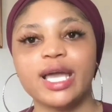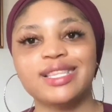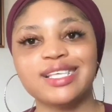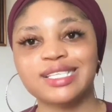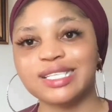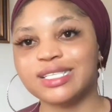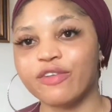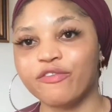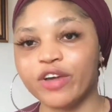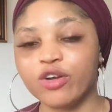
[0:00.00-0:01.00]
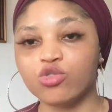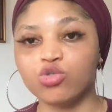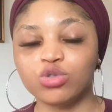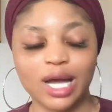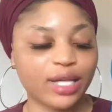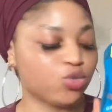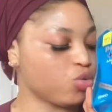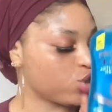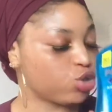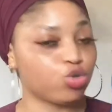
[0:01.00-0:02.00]
This is a very good hand
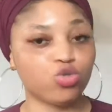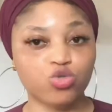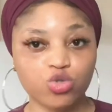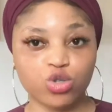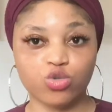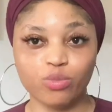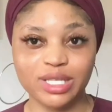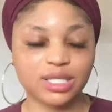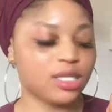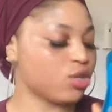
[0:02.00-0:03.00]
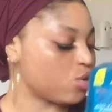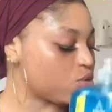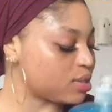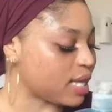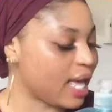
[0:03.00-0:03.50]
wash to use to maintain knuckles.